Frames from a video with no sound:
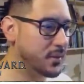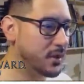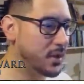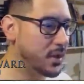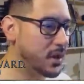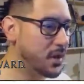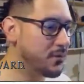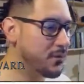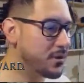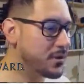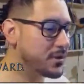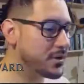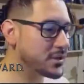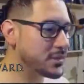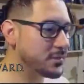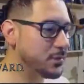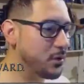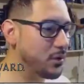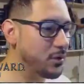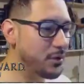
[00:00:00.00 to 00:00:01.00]
We're going to
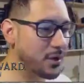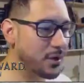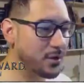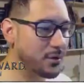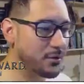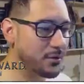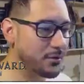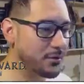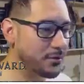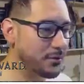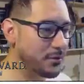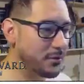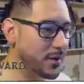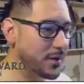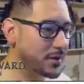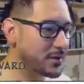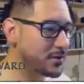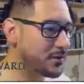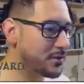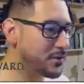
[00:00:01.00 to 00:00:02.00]
explore. Make
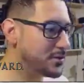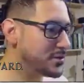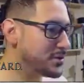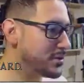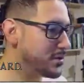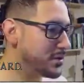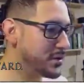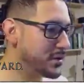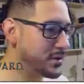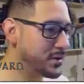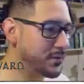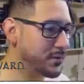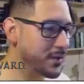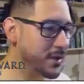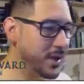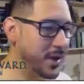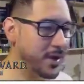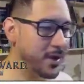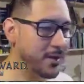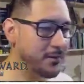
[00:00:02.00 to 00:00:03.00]
us go on a journey, and we
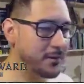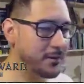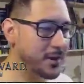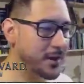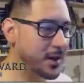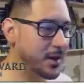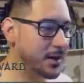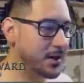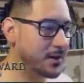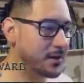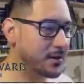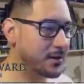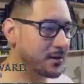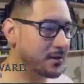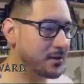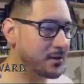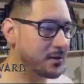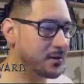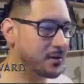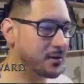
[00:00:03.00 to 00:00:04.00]
cannot fly.
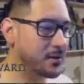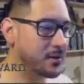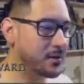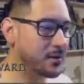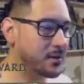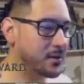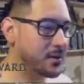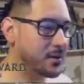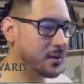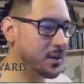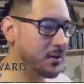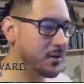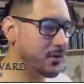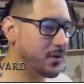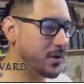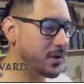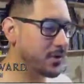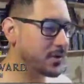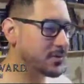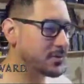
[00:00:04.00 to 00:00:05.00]
And we're
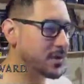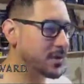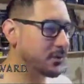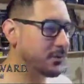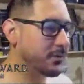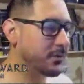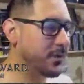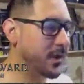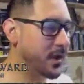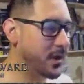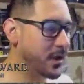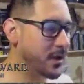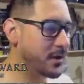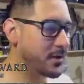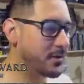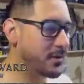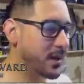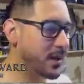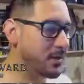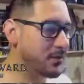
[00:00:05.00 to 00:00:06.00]
not going to stop to fight
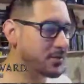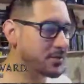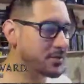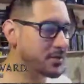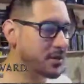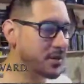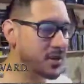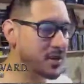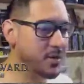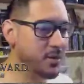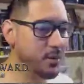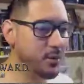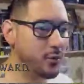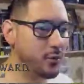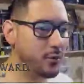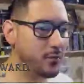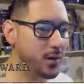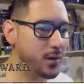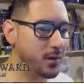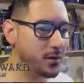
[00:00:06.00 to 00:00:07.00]
anything. We're just going to keep it
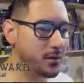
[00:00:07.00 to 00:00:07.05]
moving.